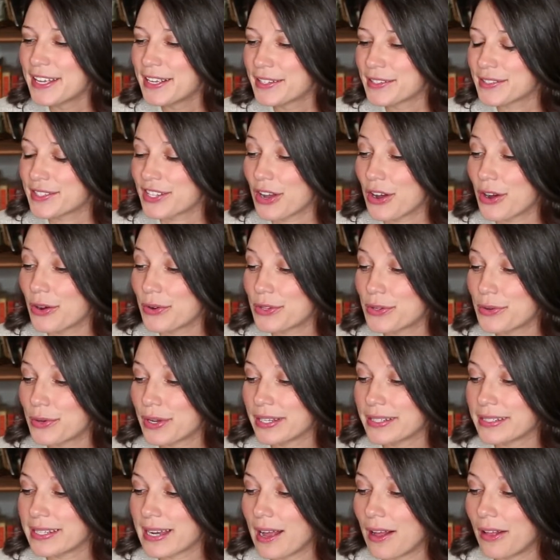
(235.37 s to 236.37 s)
So you
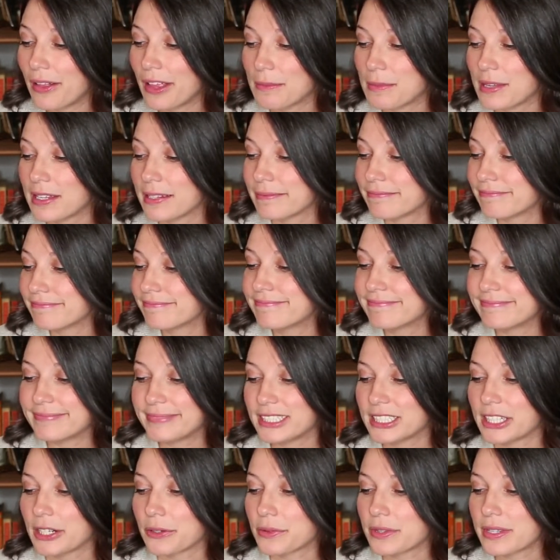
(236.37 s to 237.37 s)
can tell,
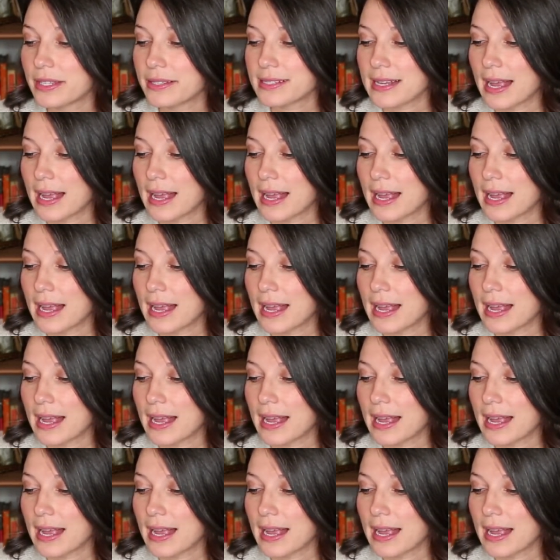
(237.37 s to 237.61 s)
this